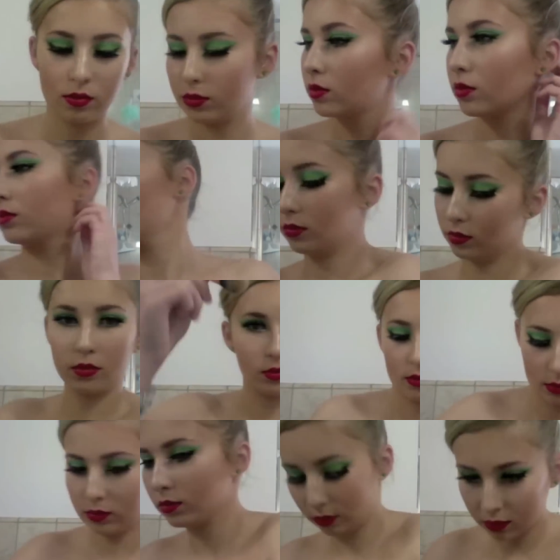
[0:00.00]
It didn't stay
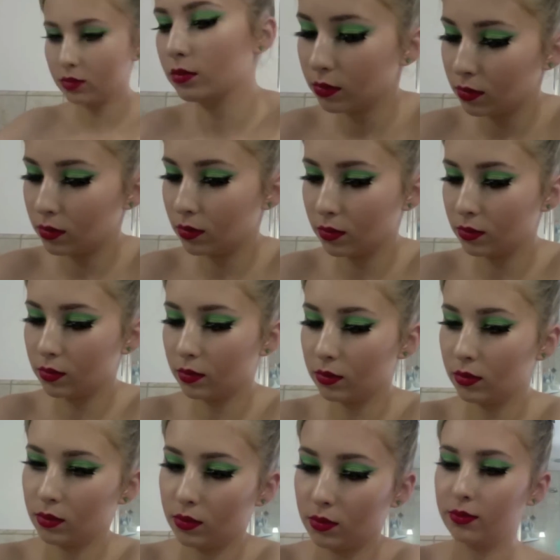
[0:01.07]
underneath my eyes, fell out all
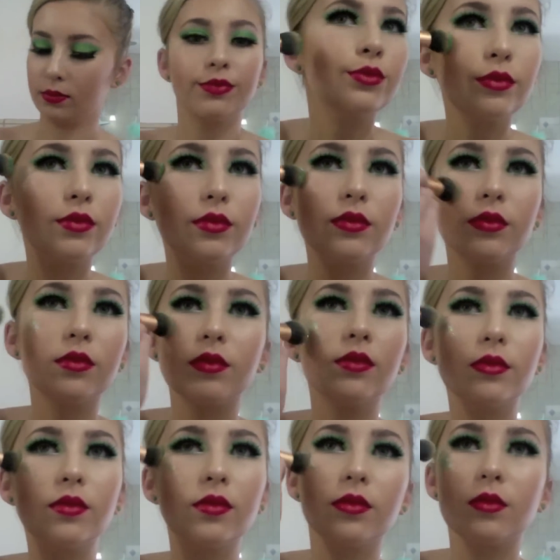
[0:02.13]
day, and then I had to
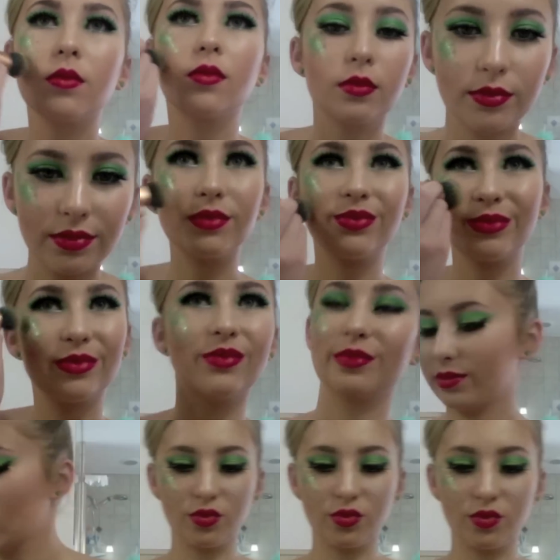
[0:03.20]
redo my
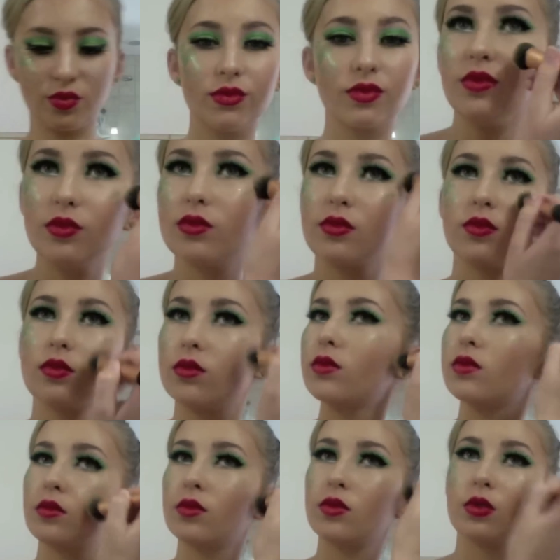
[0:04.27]
entire makeup because I
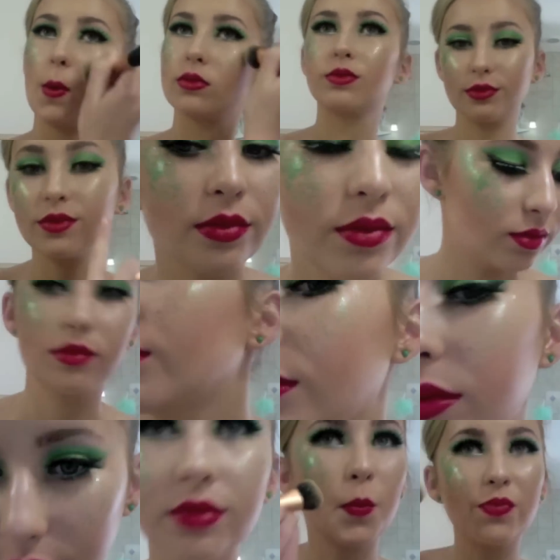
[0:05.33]
hated the glitter and tried to get it
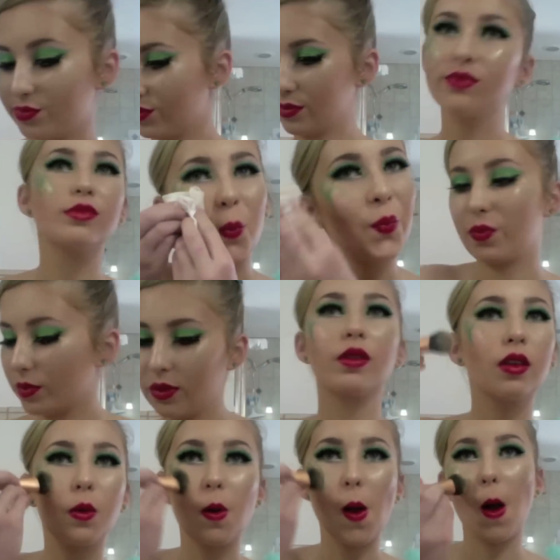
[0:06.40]
off. So that's what you'll see
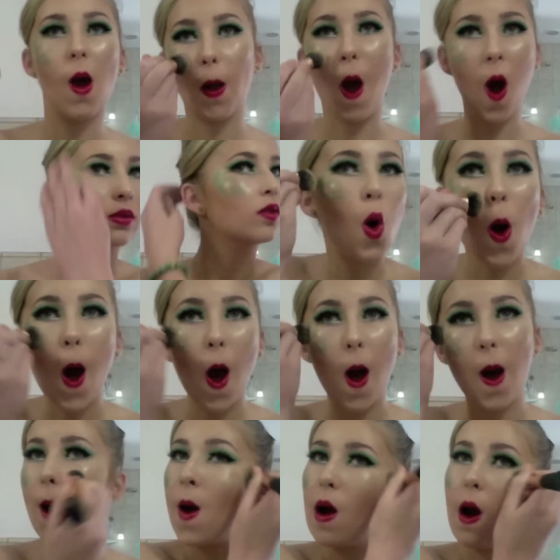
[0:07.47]
me doing here, and it was
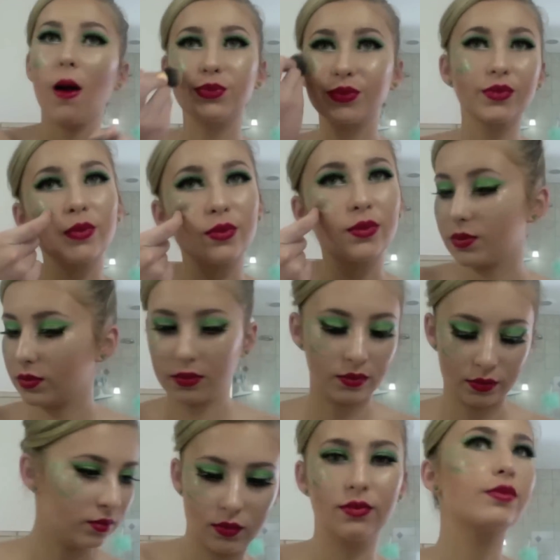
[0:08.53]
just awful. And
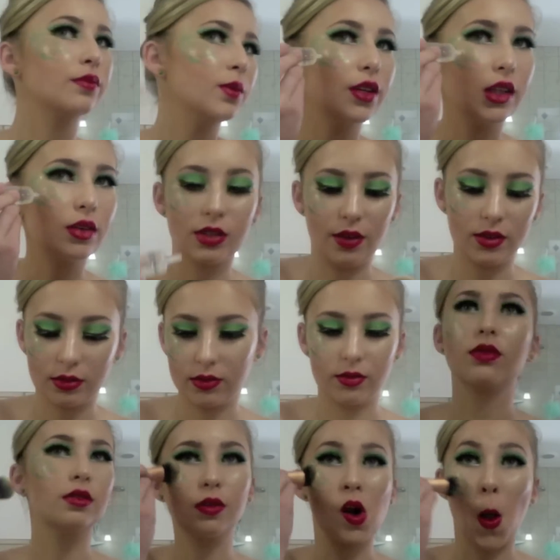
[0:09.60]
just take my
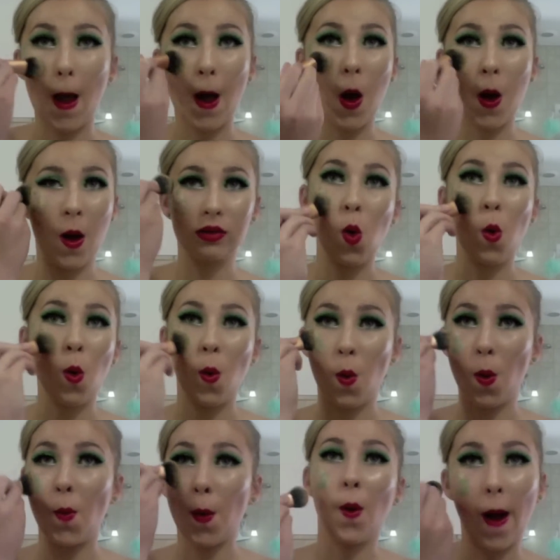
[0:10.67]
advice and don't
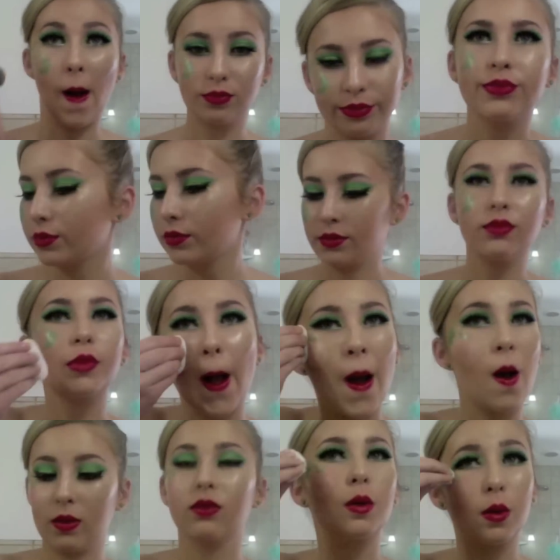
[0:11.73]
do glitter. Just don't
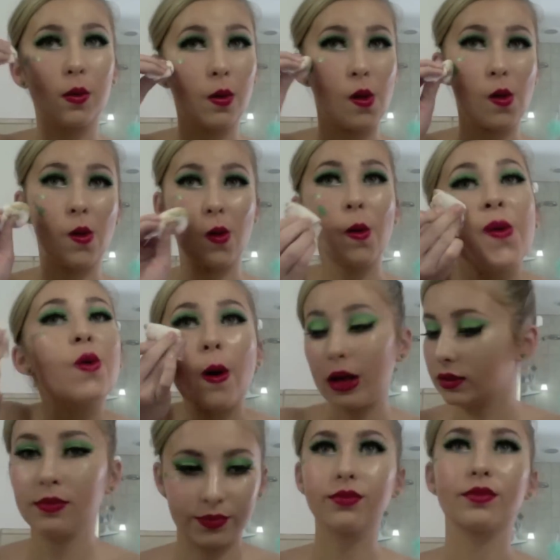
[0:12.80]
do it.
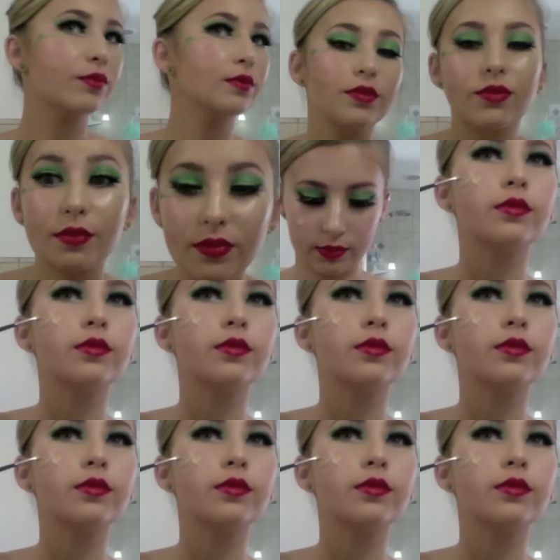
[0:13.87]
Stop. Now.